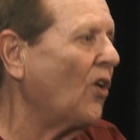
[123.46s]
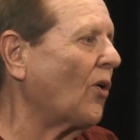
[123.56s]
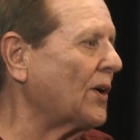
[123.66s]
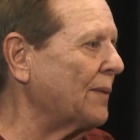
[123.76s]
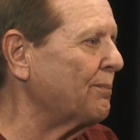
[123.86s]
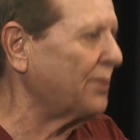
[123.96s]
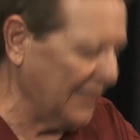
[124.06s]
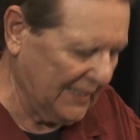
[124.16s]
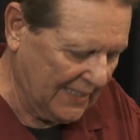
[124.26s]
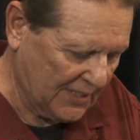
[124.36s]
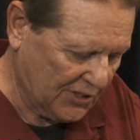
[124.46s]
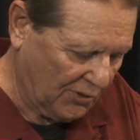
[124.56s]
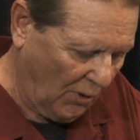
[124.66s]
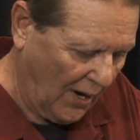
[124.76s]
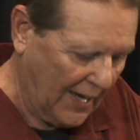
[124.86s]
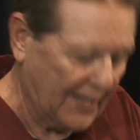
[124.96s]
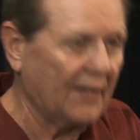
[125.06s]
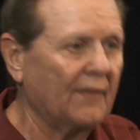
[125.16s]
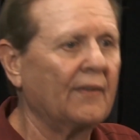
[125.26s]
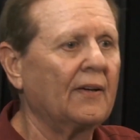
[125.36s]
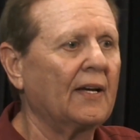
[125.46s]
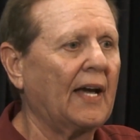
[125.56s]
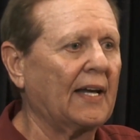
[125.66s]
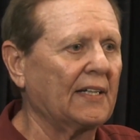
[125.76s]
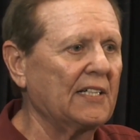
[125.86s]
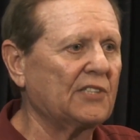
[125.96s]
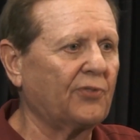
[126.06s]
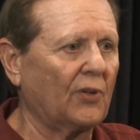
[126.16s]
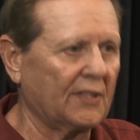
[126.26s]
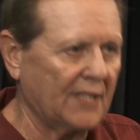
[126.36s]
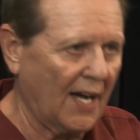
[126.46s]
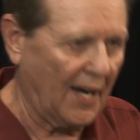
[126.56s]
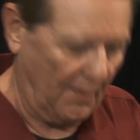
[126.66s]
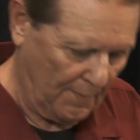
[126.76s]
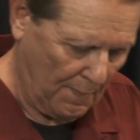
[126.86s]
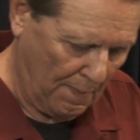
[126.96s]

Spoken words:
or completely destroyed, at least for a time.